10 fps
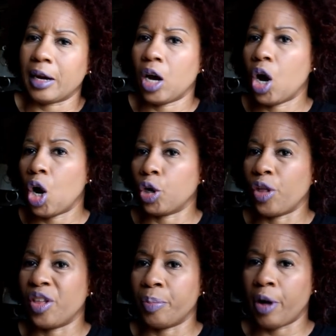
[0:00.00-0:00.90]
that hug
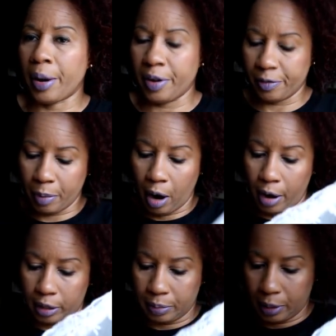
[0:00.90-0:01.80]
the private
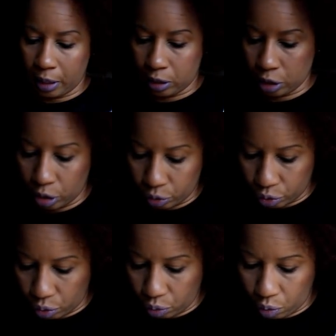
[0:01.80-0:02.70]
parts because you
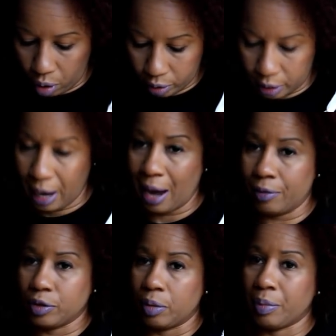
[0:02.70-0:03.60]
don't want to
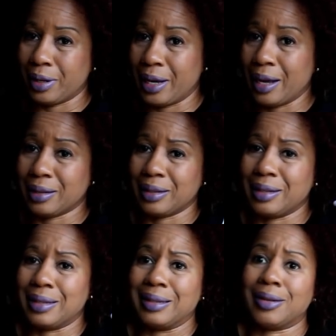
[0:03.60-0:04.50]
have somebody
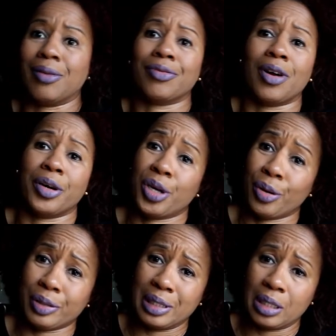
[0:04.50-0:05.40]
else's stuff on
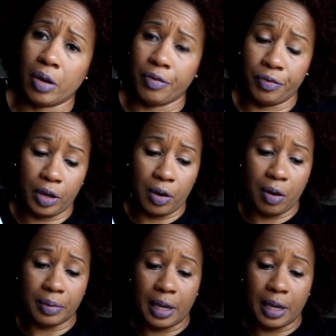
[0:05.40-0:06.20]
your stuff you know what I'm